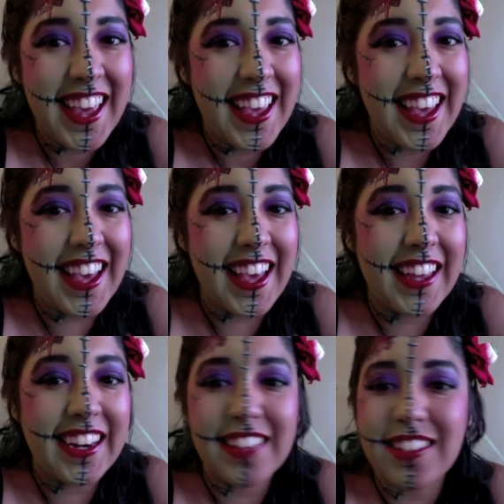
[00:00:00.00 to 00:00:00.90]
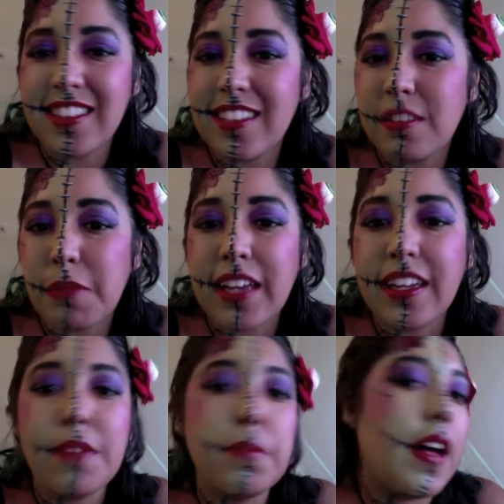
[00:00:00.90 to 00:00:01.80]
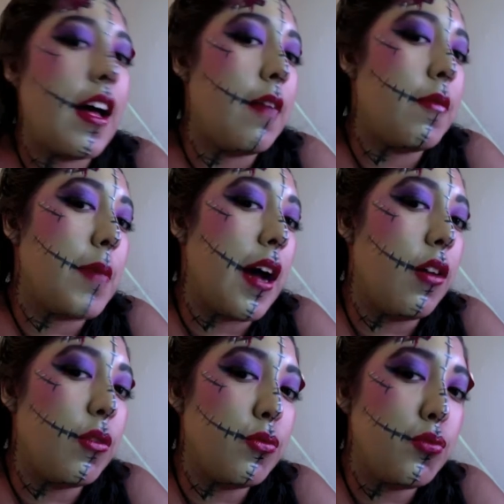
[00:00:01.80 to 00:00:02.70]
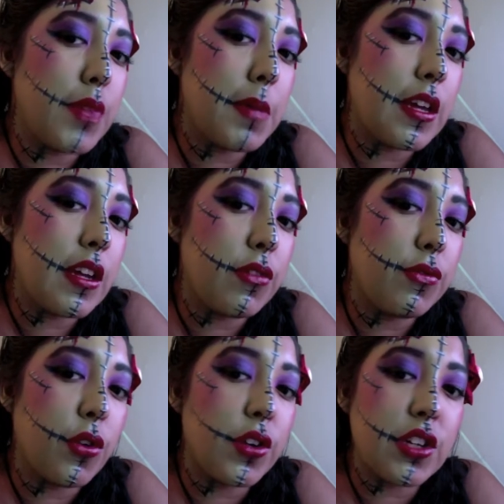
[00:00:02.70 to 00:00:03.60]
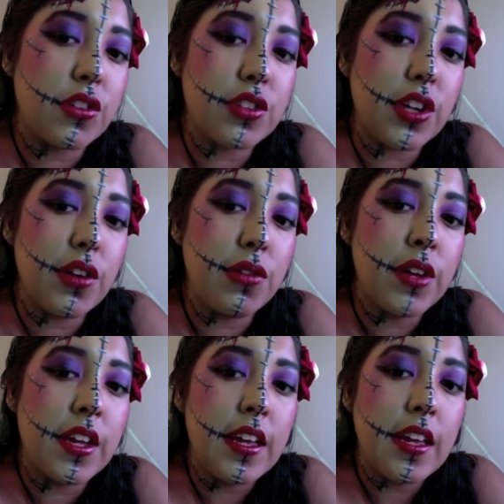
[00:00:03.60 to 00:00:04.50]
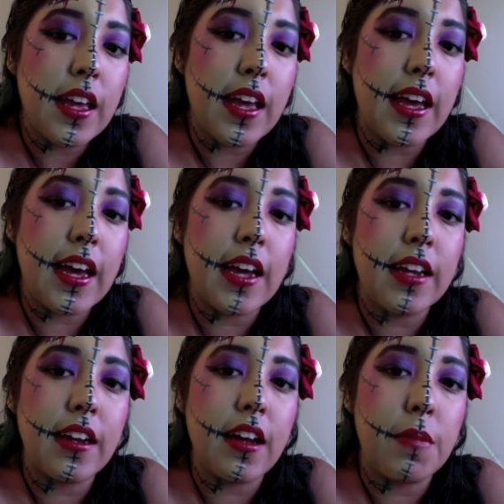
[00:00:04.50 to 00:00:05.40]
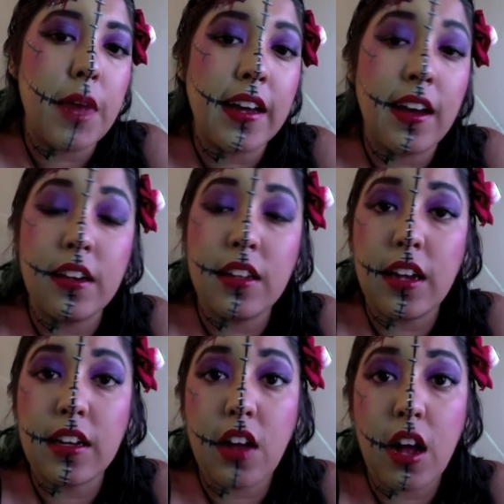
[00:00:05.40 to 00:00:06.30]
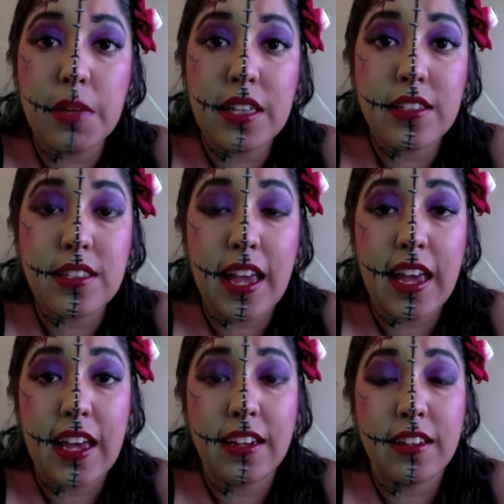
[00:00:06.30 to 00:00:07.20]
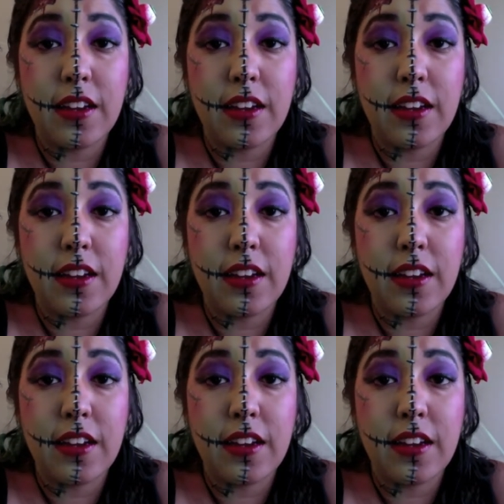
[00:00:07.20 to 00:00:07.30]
and I did this makeup about maybe 4 years ago, and I got a lot of comments and a lot of